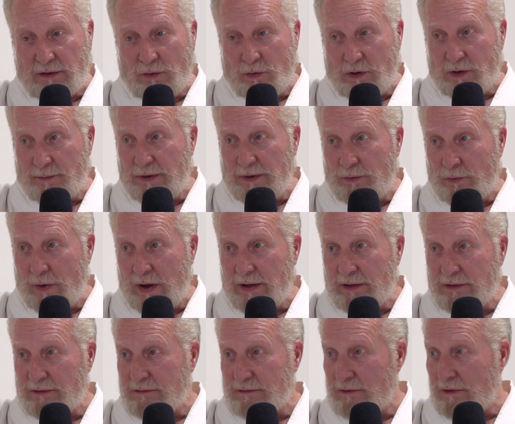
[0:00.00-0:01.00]
I want to be
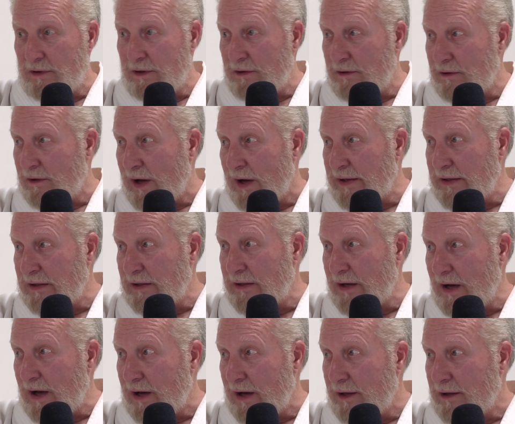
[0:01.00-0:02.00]
ranked
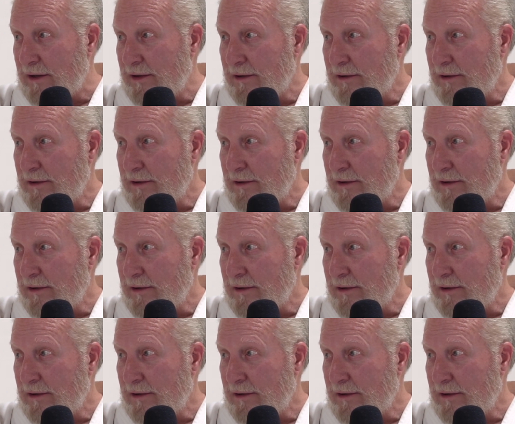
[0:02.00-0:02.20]
Aikikai.